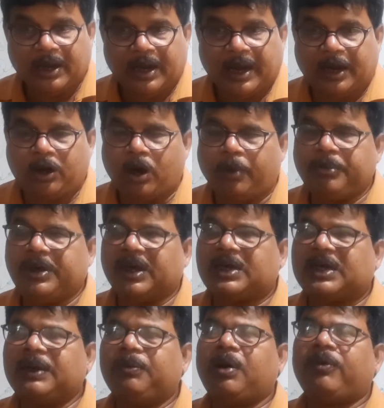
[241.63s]
An
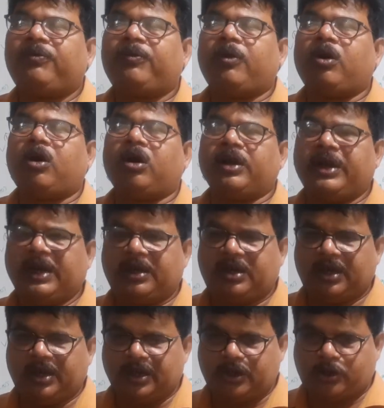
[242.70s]
objective of audit
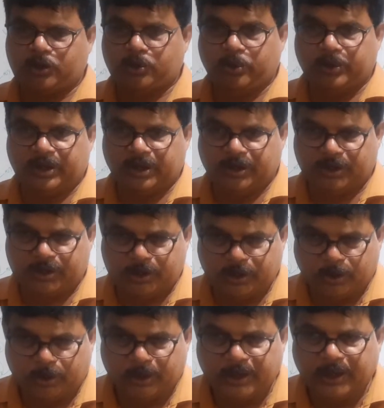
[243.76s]
is to
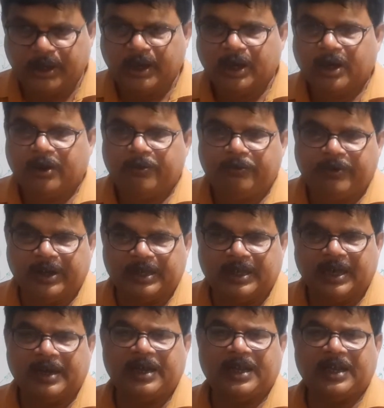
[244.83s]
ensure
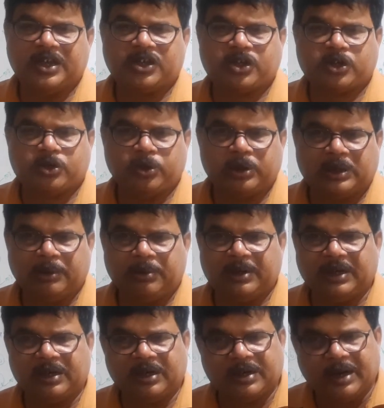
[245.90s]
whether executive
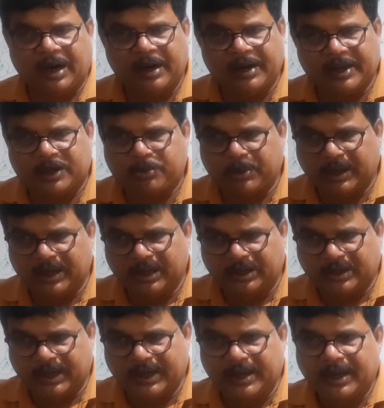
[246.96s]
incurred
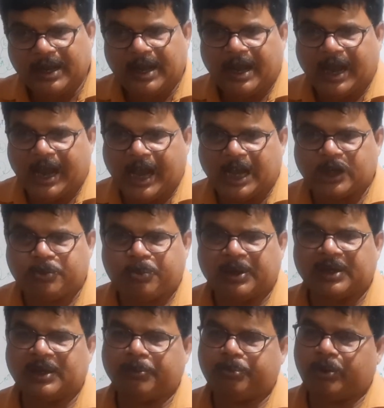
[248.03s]
expenditure as per
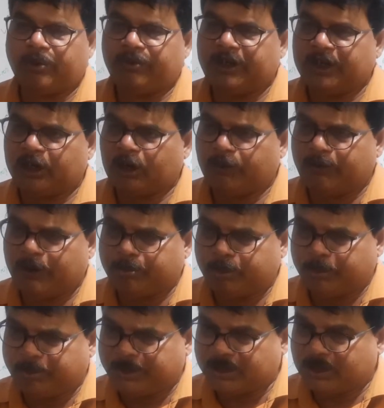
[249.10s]
the provision of
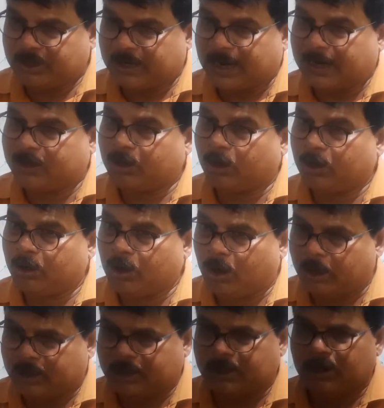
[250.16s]
Appropriation Act or
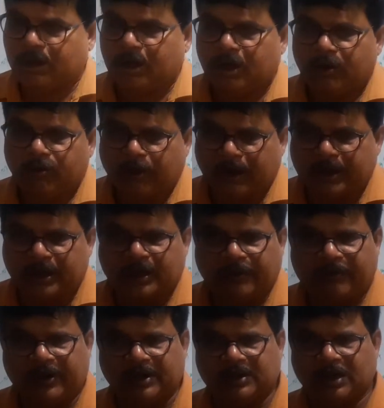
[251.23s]
not. What is the
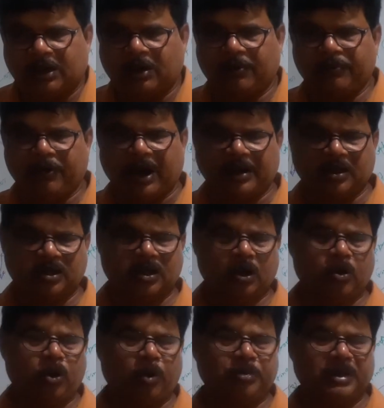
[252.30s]
function, what is the
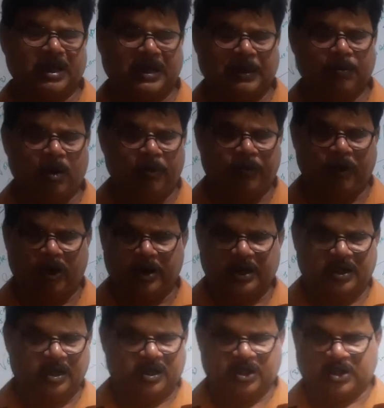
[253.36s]
objective of
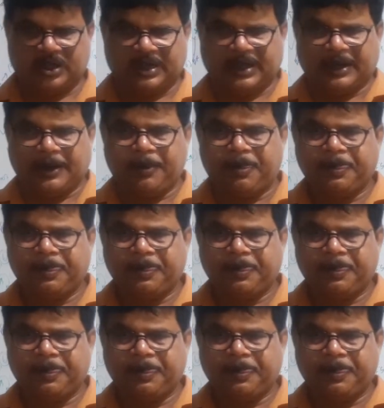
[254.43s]
audit? It is clear now?